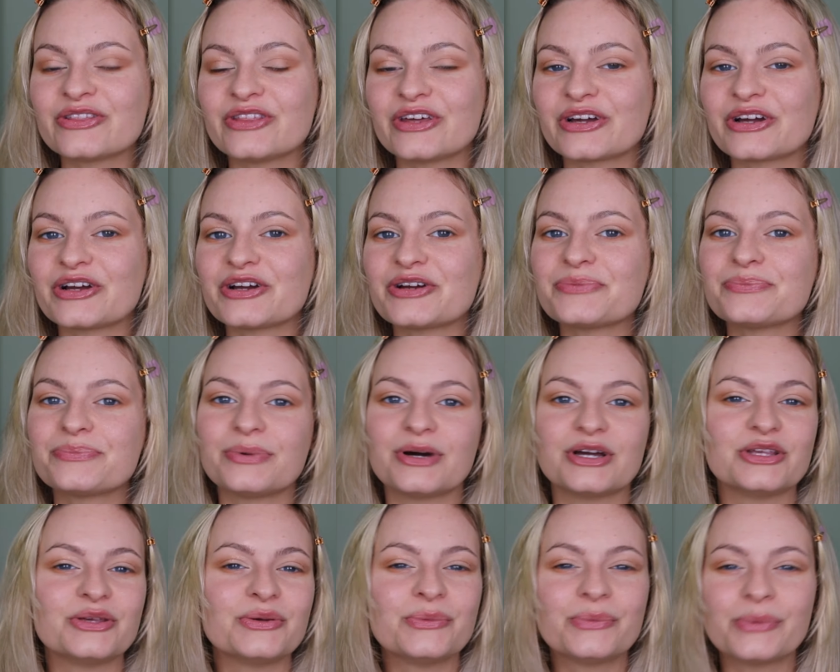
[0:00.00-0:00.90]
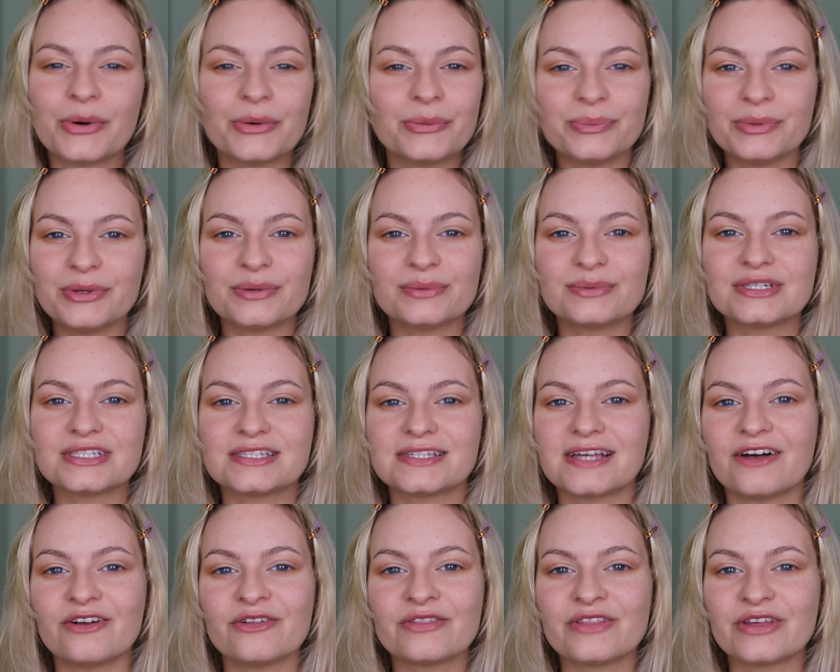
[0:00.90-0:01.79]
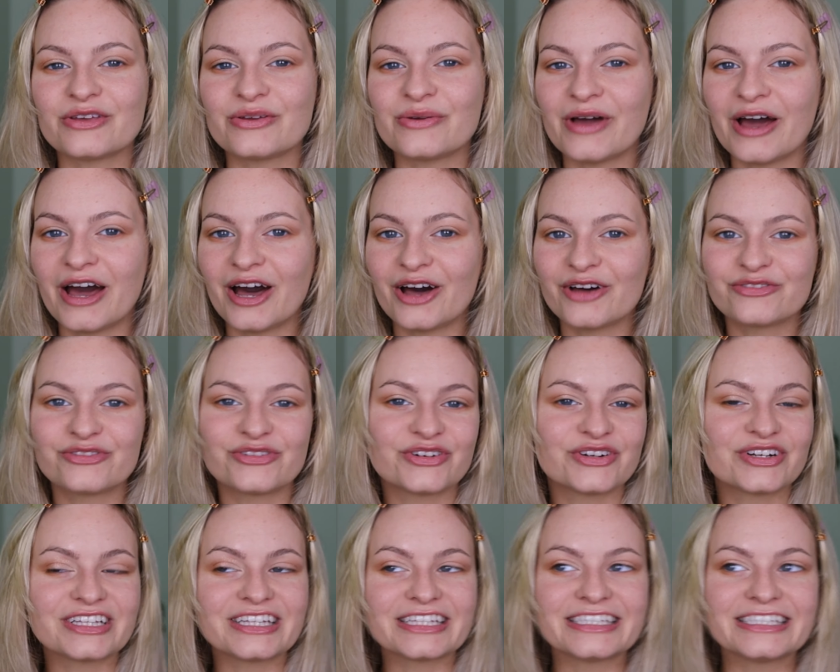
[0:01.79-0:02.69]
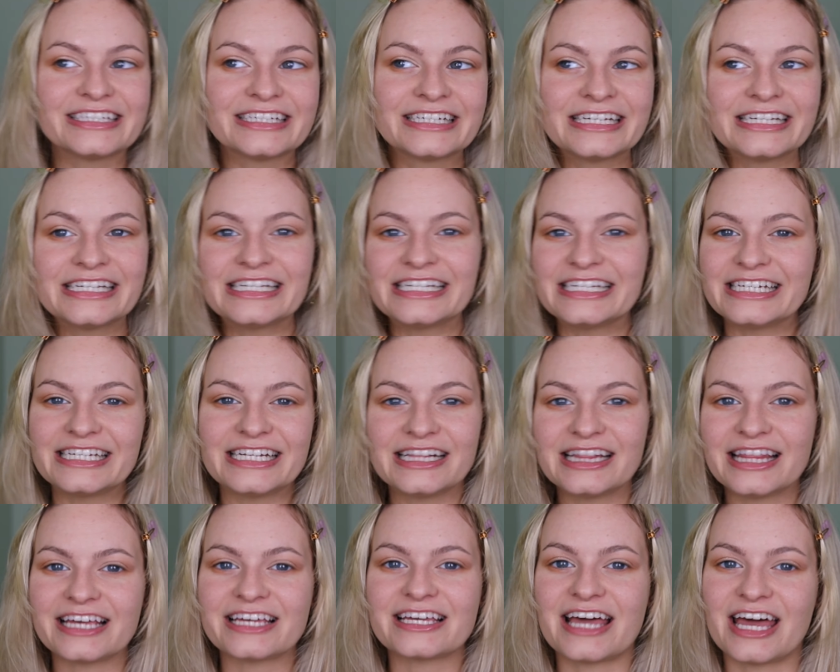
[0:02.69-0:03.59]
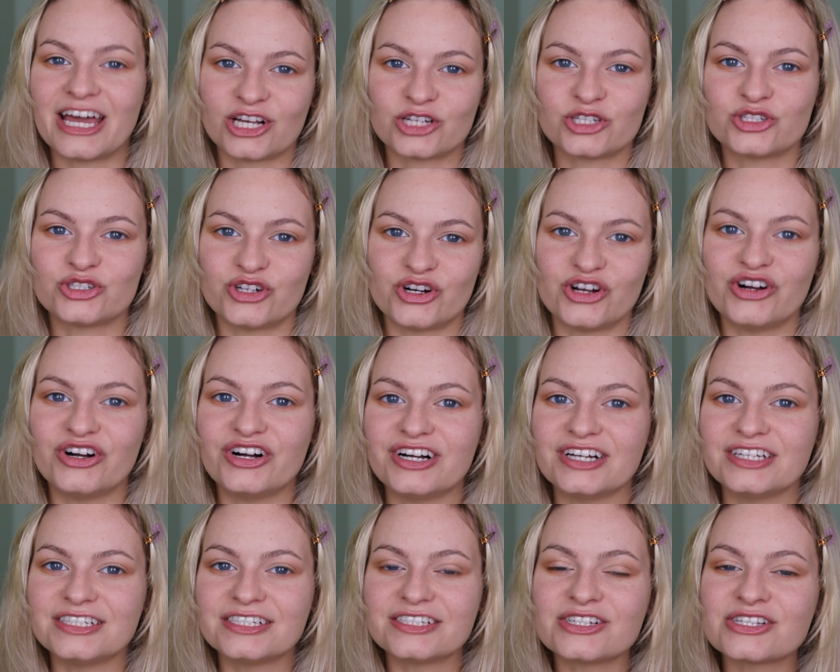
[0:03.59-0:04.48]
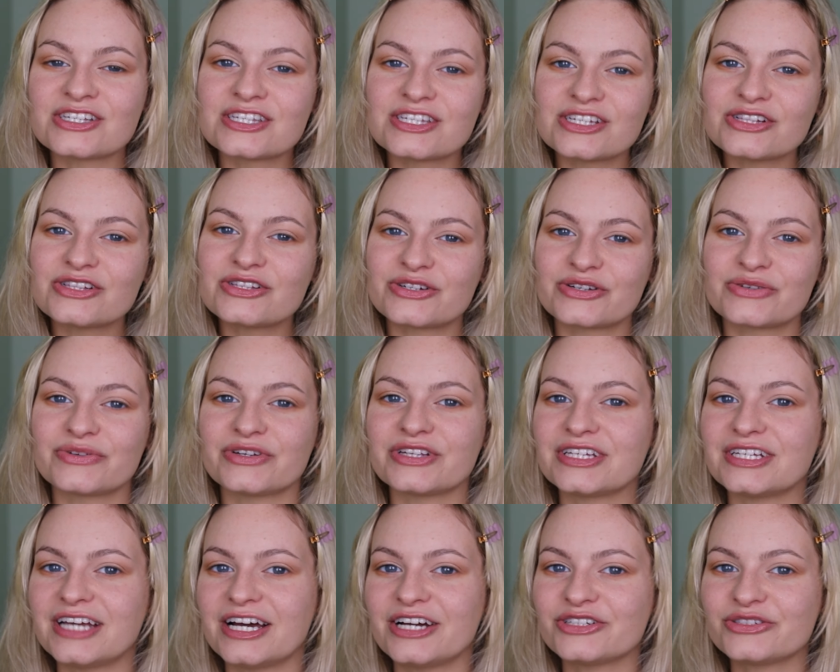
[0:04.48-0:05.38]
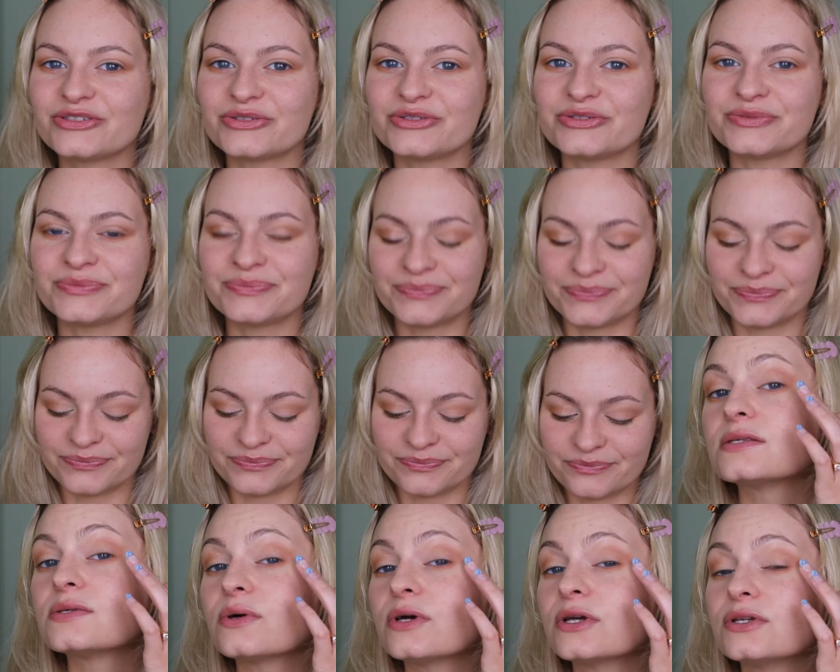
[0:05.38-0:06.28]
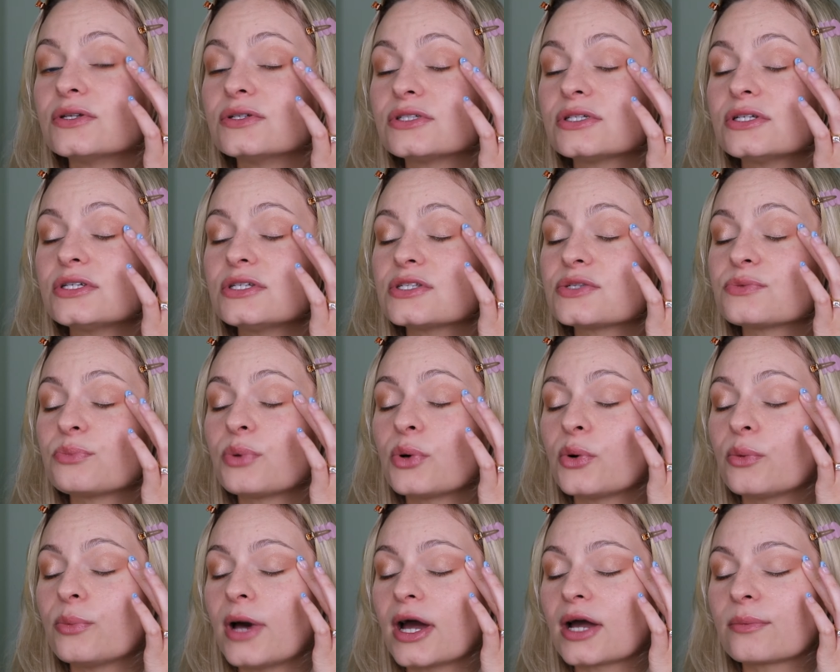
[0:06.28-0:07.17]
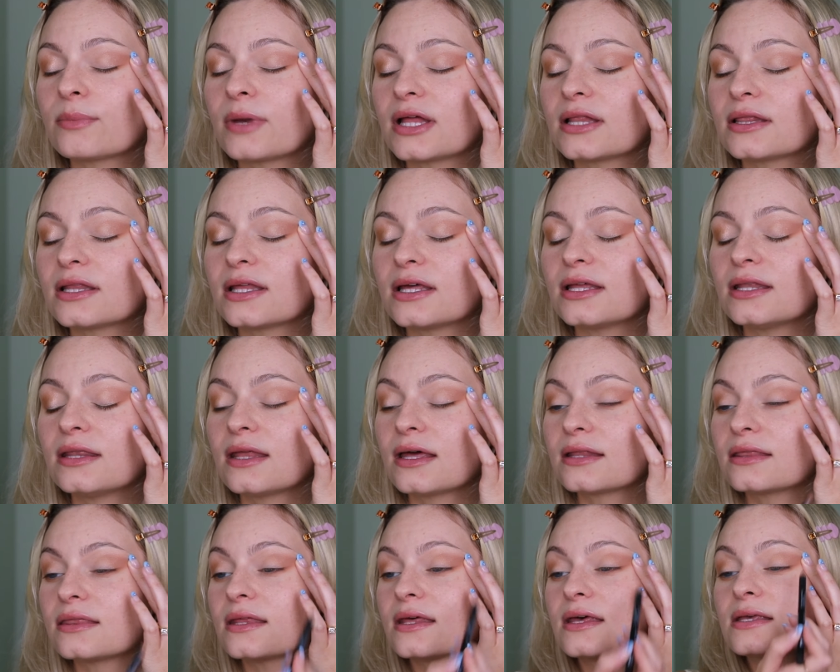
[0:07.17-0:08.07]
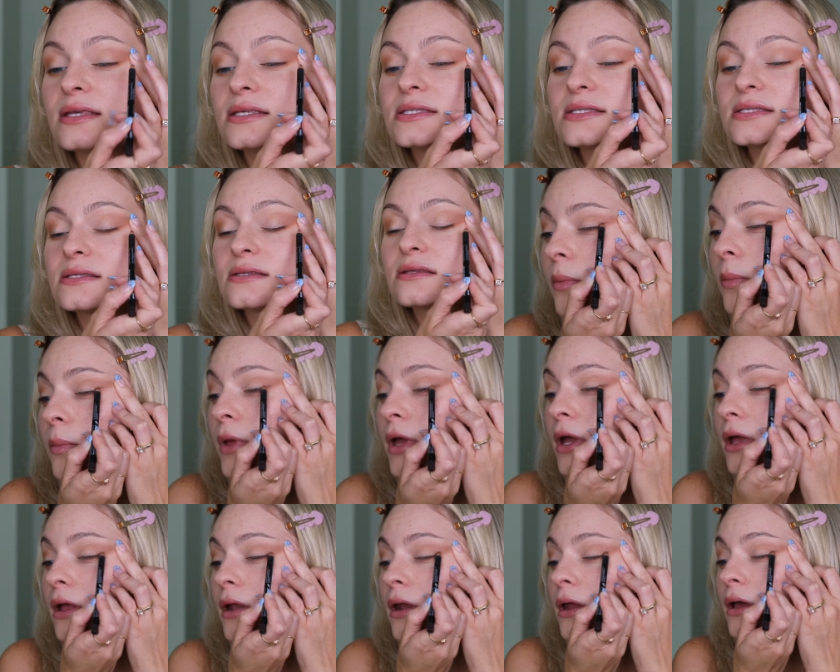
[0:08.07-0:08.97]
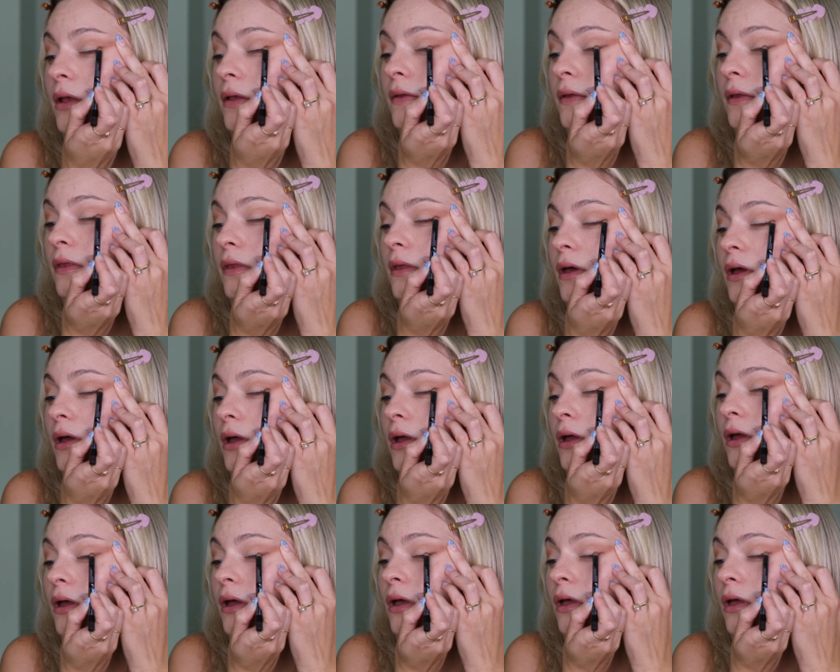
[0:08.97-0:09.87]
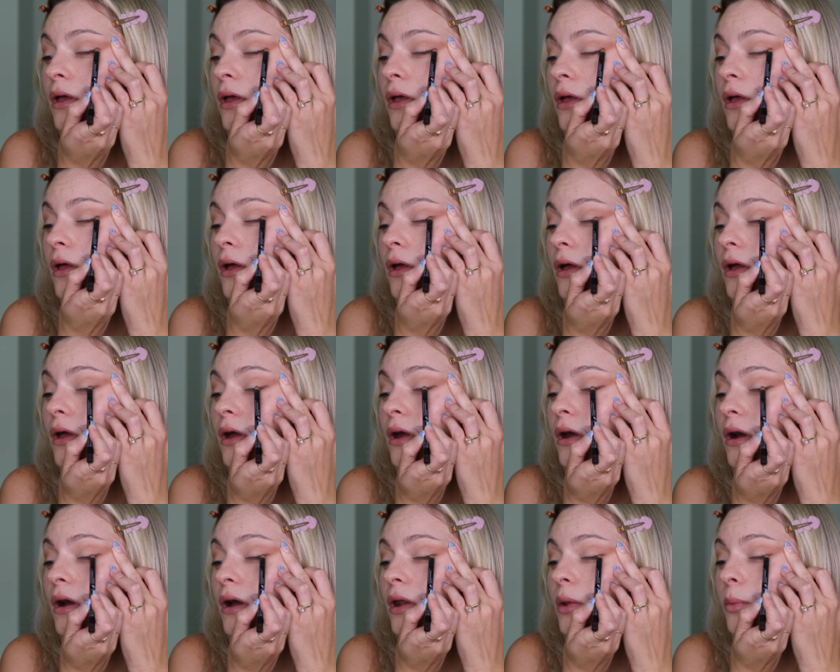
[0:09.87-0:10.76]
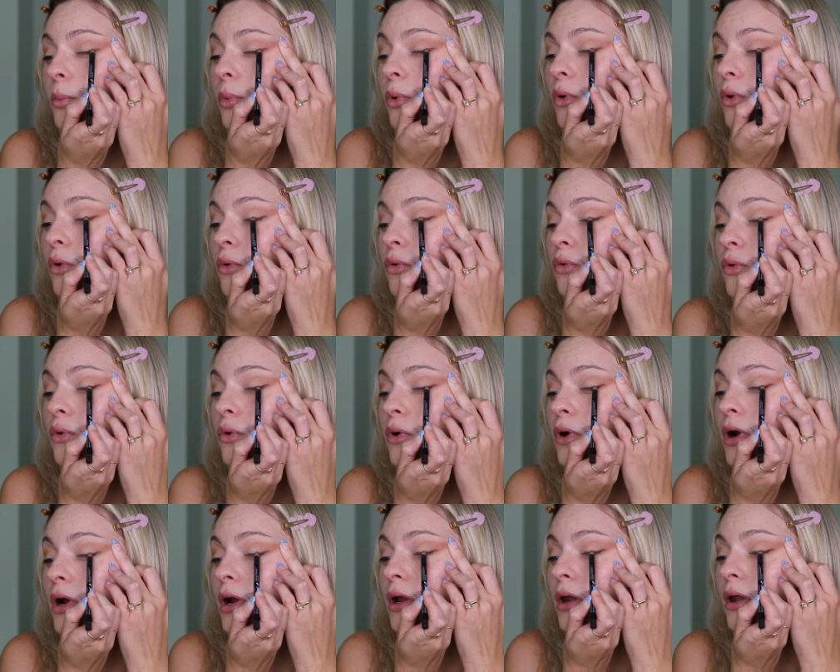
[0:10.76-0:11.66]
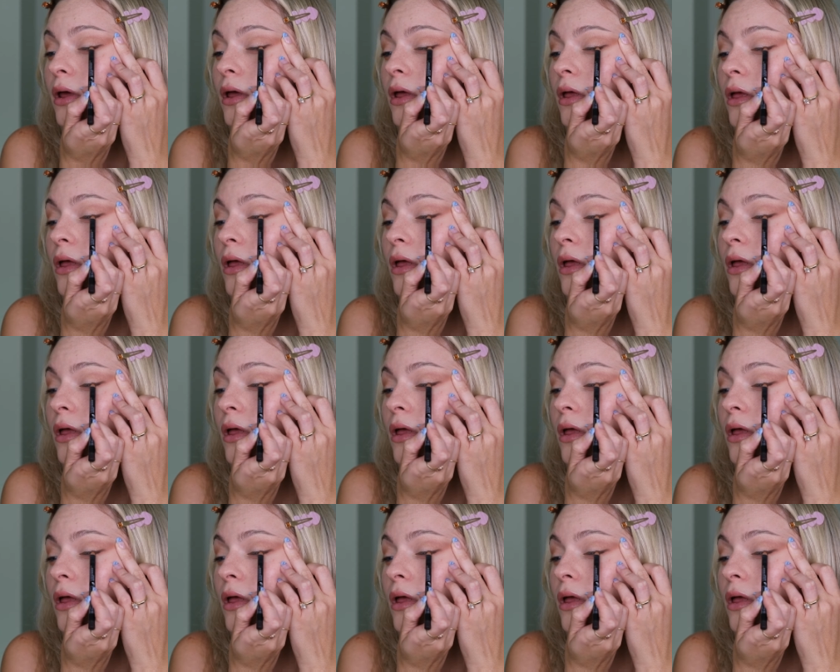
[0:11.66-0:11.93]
thicker, but you won't be able to tell that you have really anything extra on. It'll still look really natural. So I usually just pull back my lid like this and make it nice and tight and kind of pull forward.